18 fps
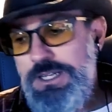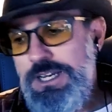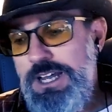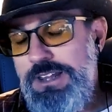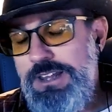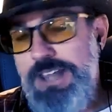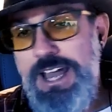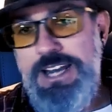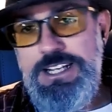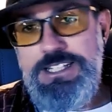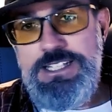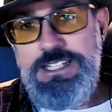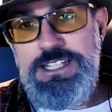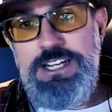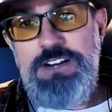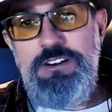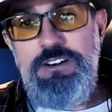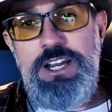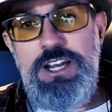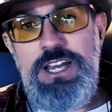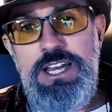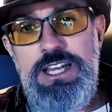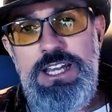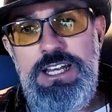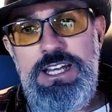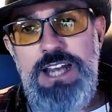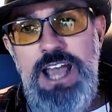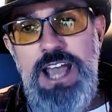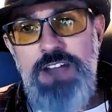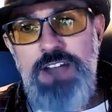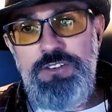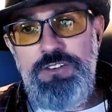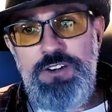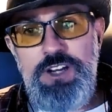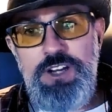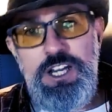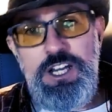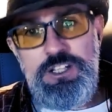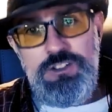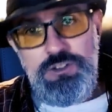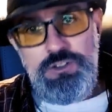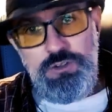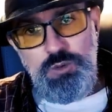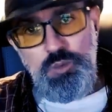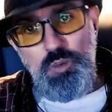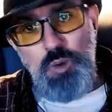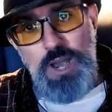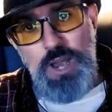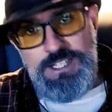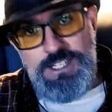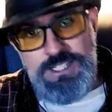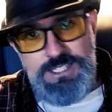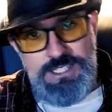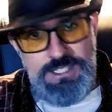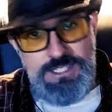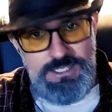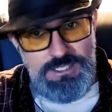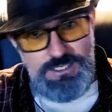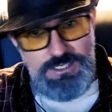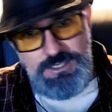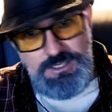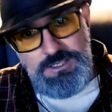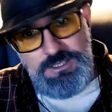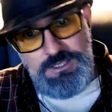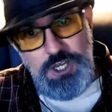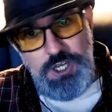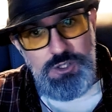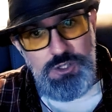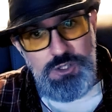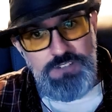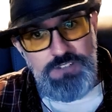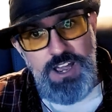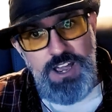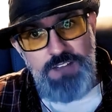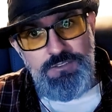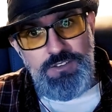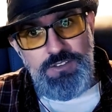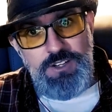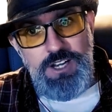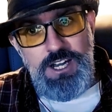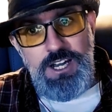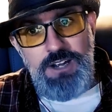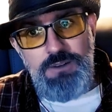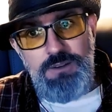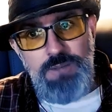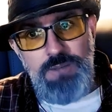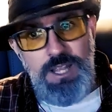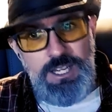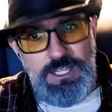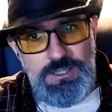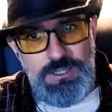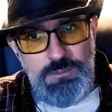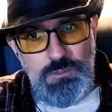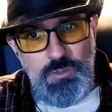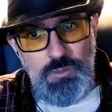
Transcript: Now, that is an area in Africa to the west coast of Africa, like